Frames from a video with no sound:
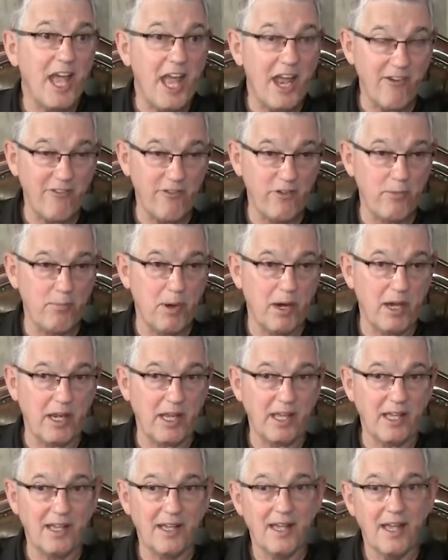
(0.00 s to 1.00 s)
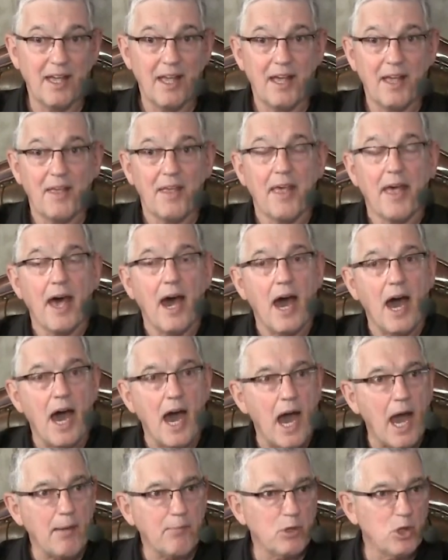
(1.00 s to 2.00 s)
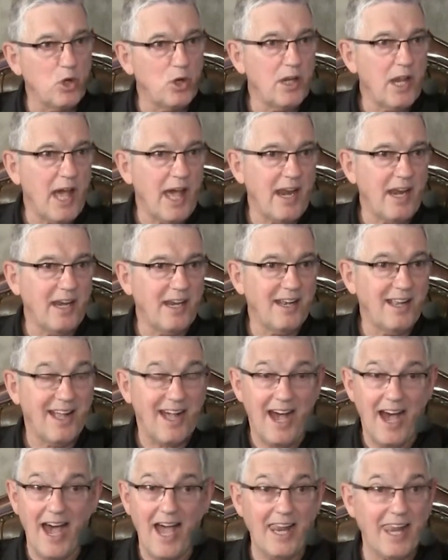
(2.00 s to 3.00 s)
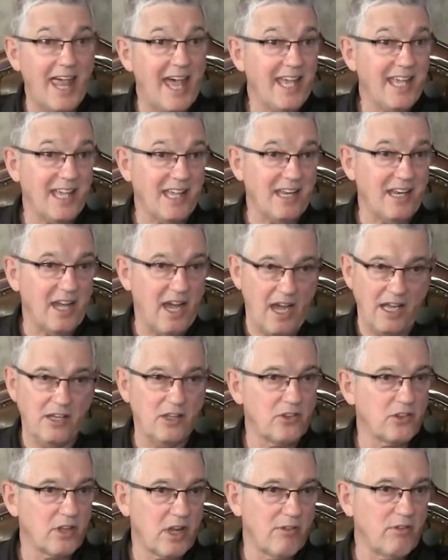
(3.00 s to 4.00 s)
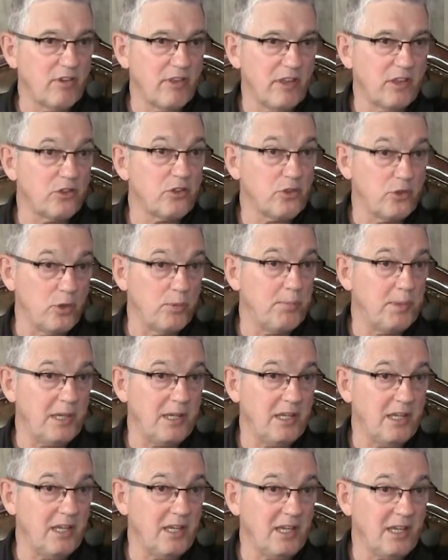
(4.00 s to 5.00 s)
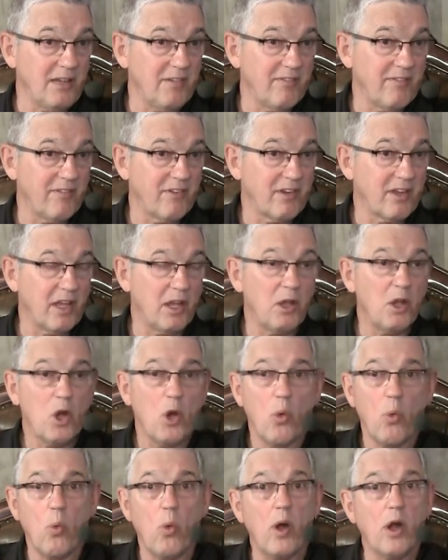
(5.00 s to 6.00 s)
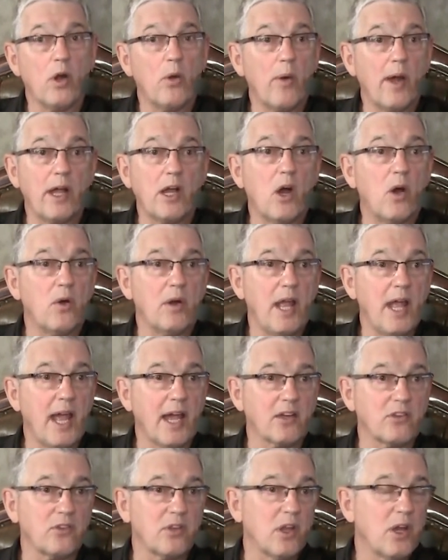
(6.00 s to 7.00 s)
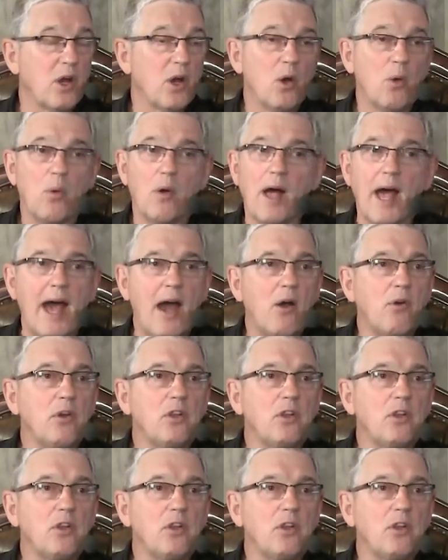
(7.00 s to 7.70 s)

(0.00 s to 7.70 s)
Everybody. I'm good at it. I like it. I discover this through PE. Okay. Where do I go next? Well, how did